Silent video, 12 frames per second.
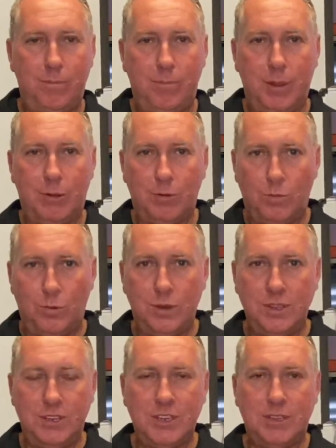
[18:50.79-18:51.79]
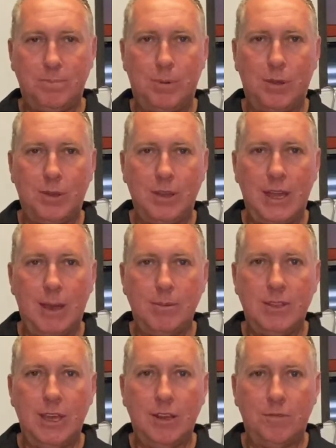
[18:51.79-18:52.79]
Bigger Waters, just behind Harbour
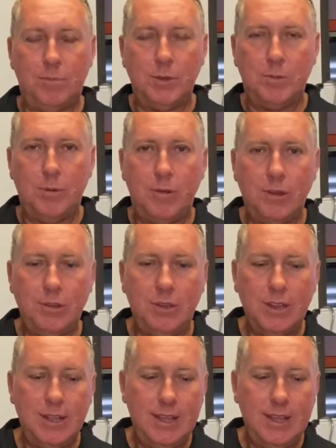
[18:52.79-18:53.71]
Town off Brisbane Road.